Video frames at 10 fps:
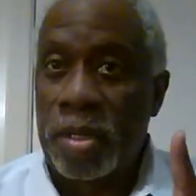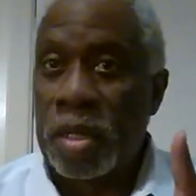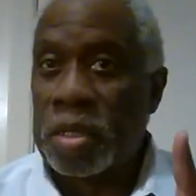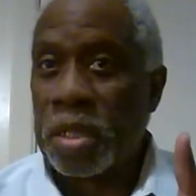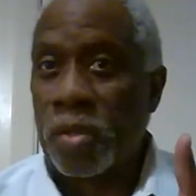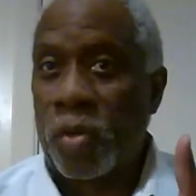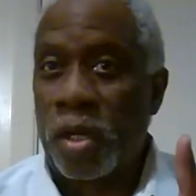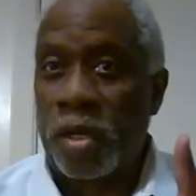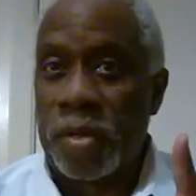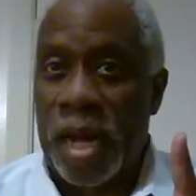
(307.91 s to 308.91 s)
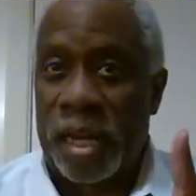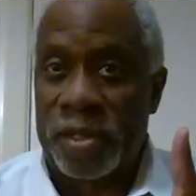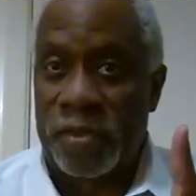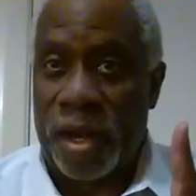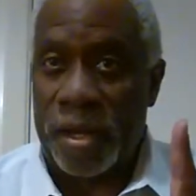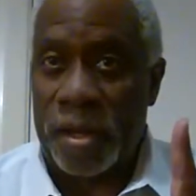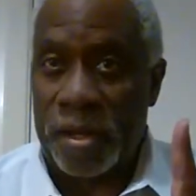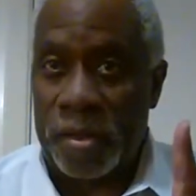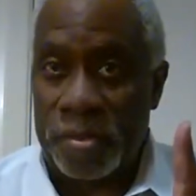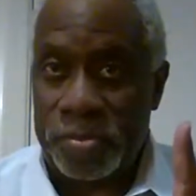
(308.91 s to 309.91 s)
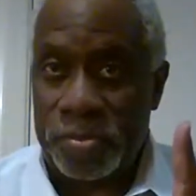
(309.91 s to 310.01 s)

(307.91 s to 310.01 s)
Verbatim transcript: This is the word of knowledge right here.